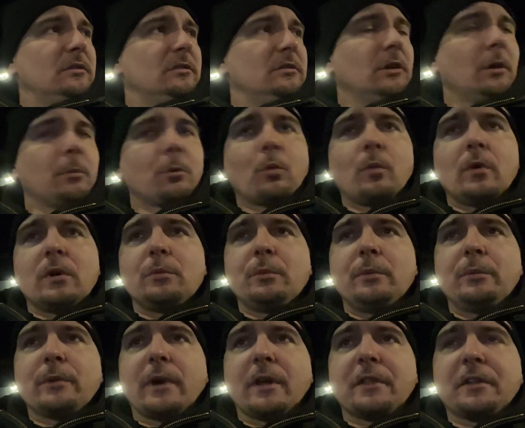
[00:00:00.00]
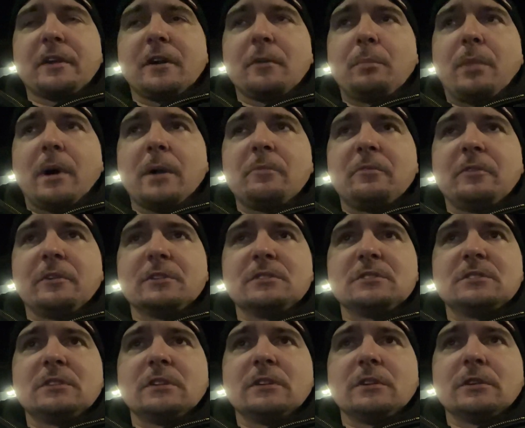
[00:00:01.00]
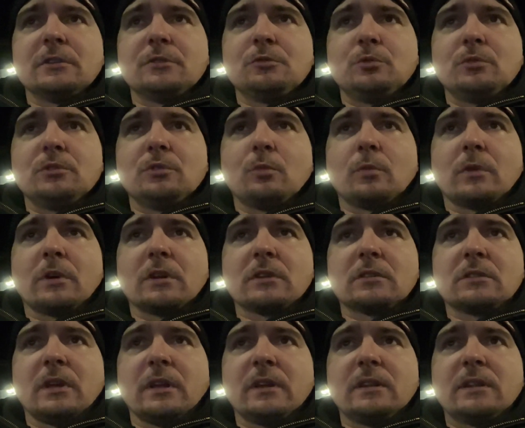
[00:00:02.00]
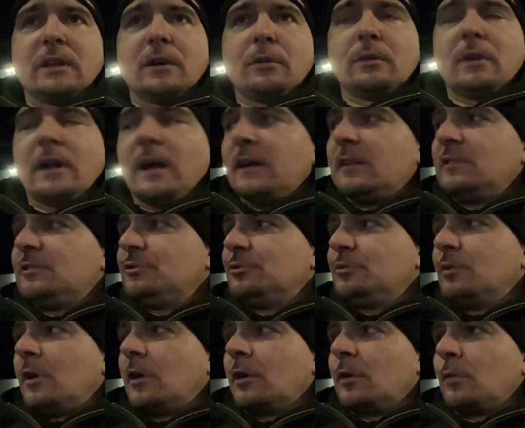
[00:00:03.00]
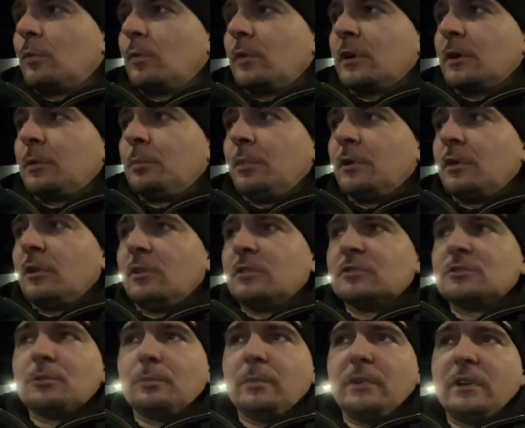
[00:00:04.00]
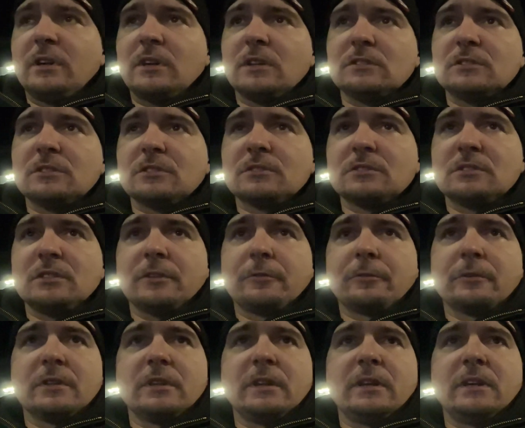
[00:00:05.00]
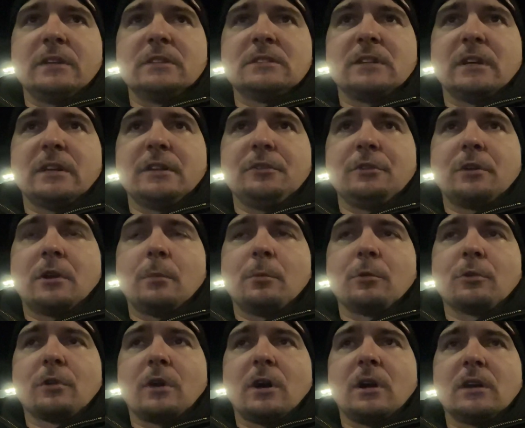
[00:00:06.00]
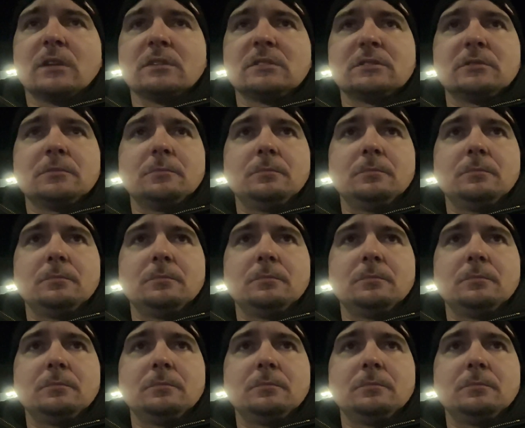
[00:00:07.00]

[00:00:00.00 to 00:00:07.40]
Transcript: number one, we'd rather have pipe fitters in there doing the work. Like, that would add to our work, but also because there's different things that you come across.